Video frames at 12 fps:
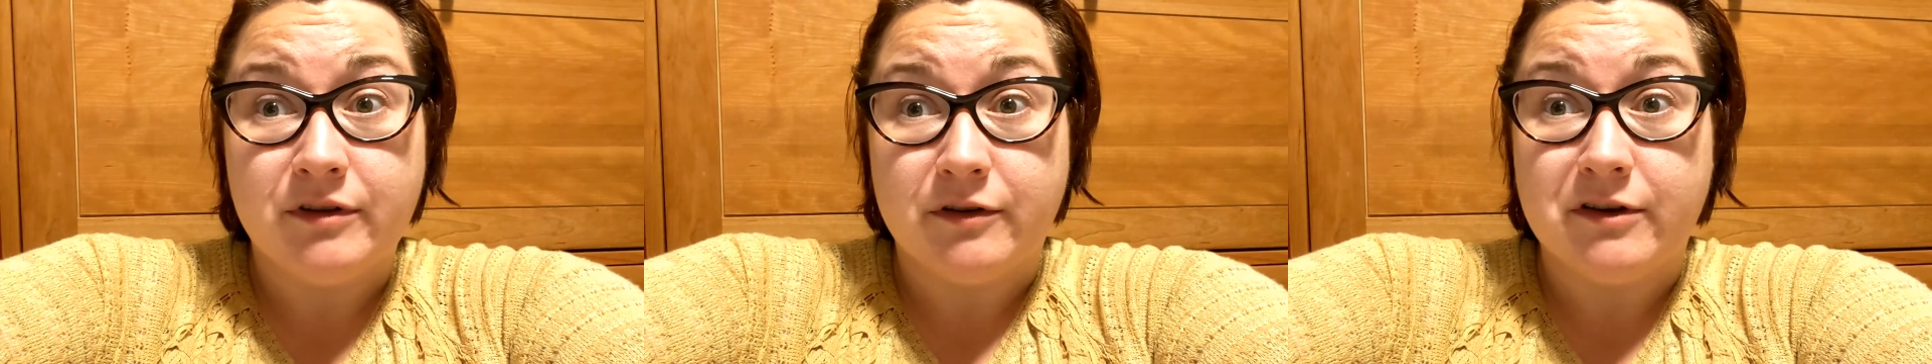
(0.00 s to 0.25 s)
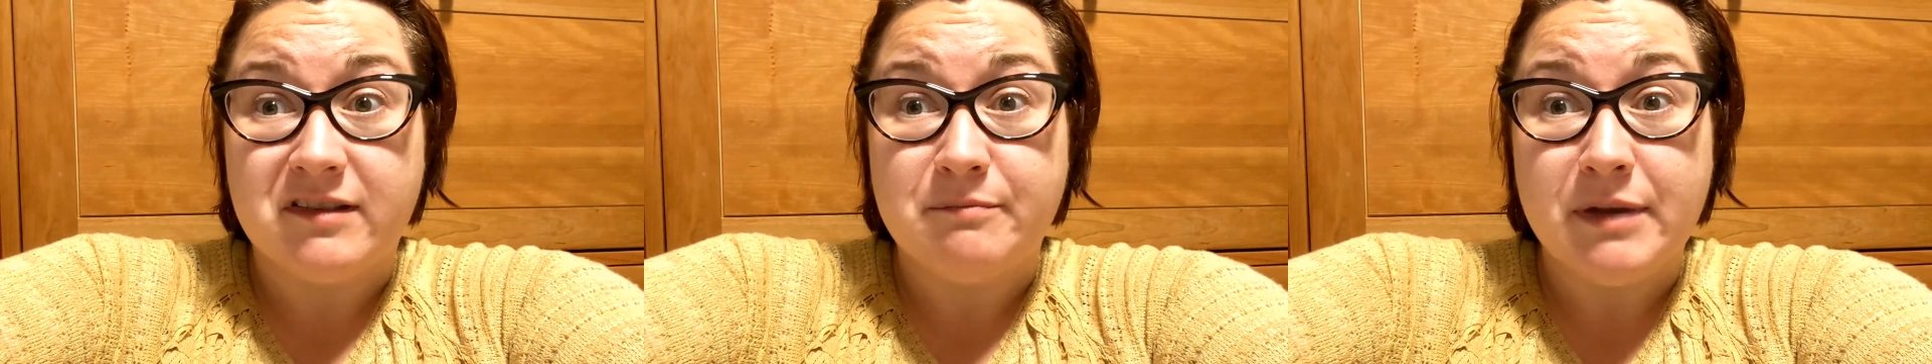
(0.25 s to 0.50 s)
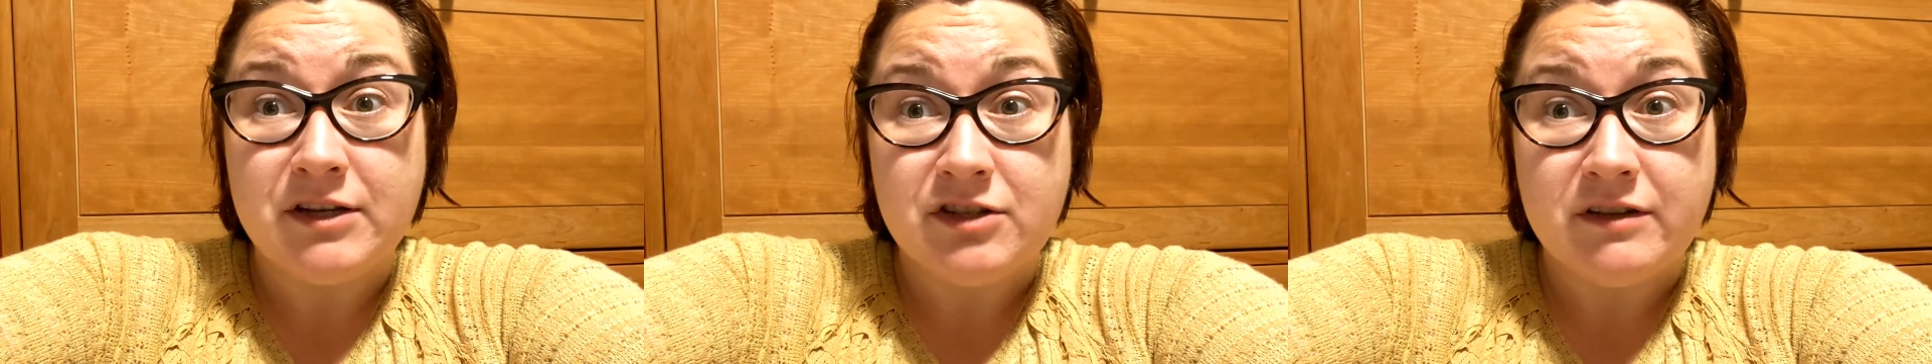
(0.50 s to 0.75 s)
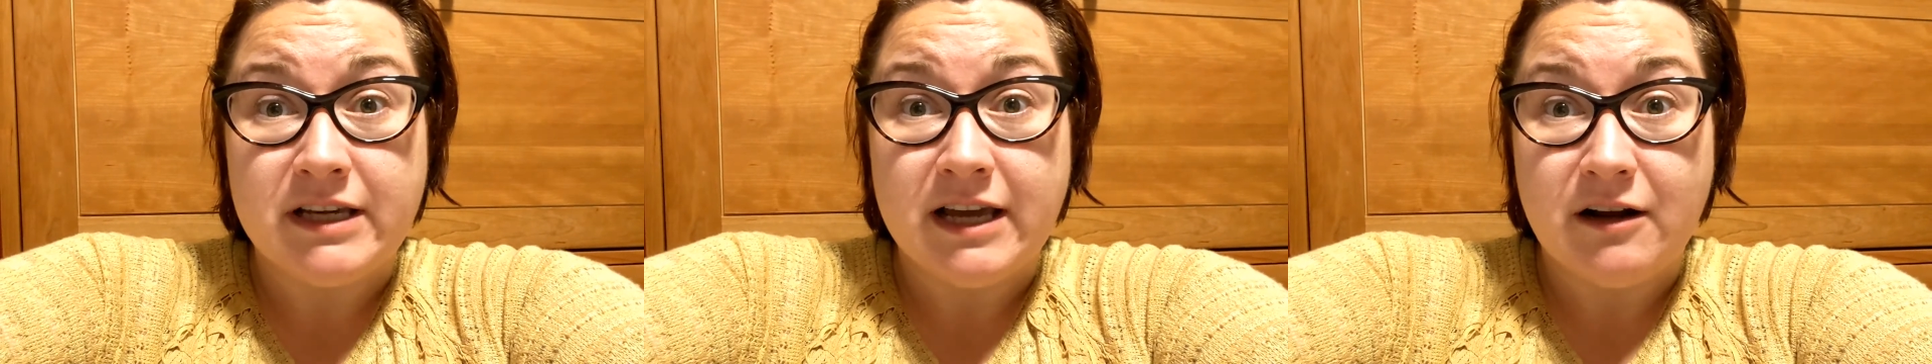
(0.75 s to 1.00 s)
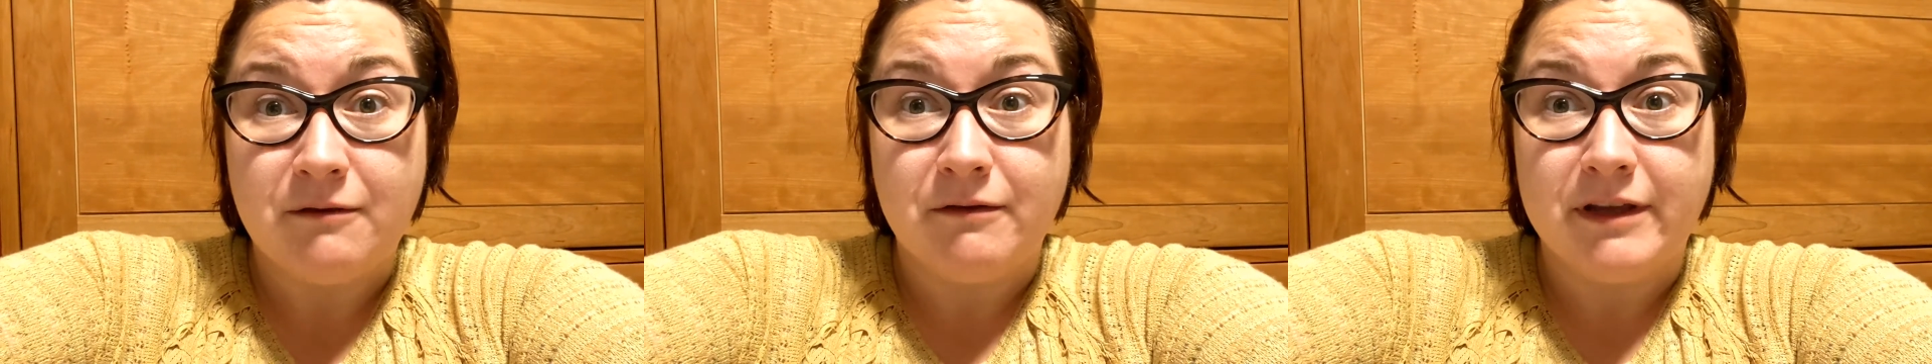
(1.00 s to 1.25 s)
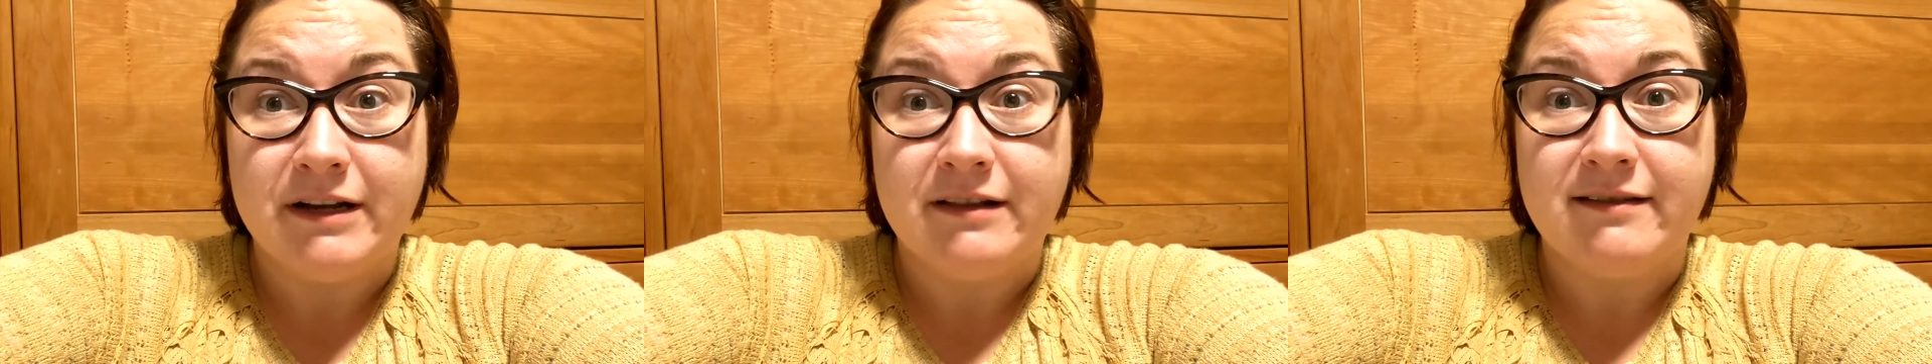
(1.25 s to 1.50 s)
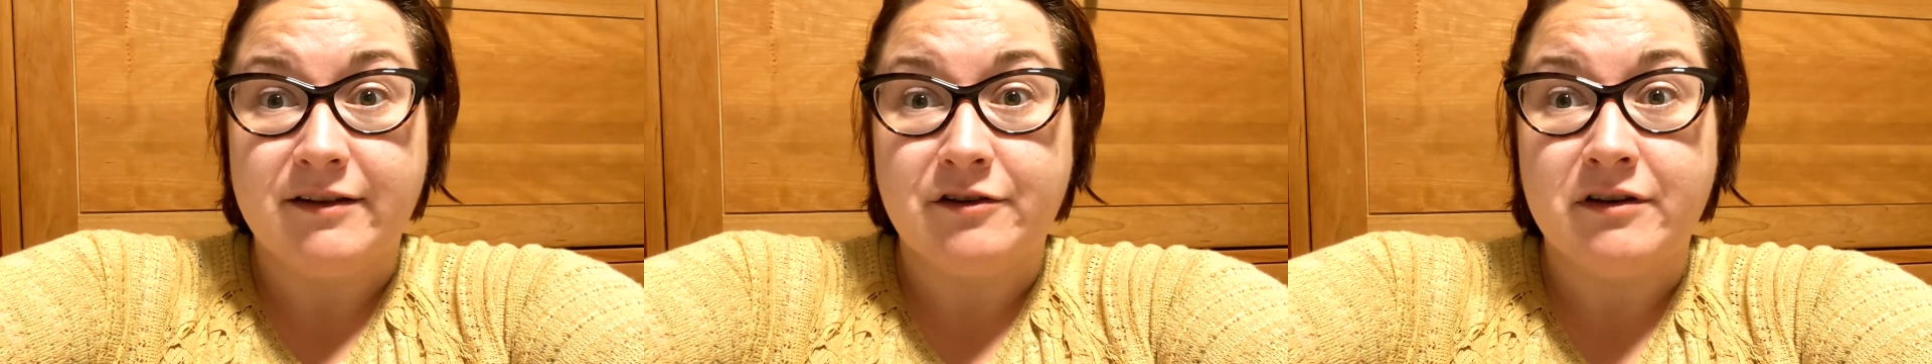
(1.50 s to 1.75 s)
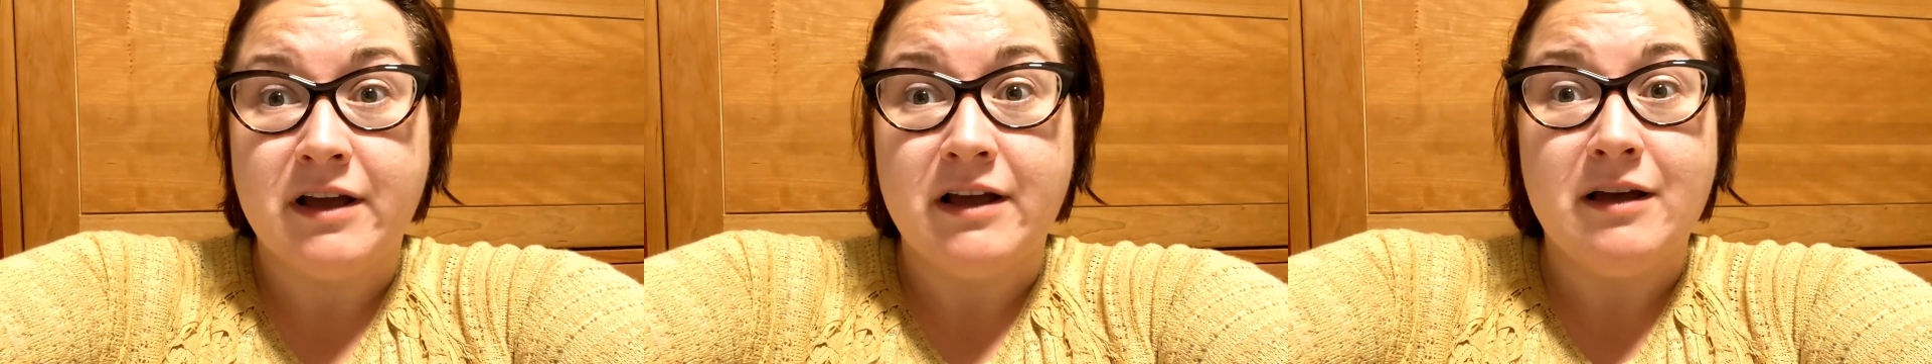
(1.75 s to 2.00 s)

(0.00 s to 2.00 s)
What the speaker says: are especially carefully considered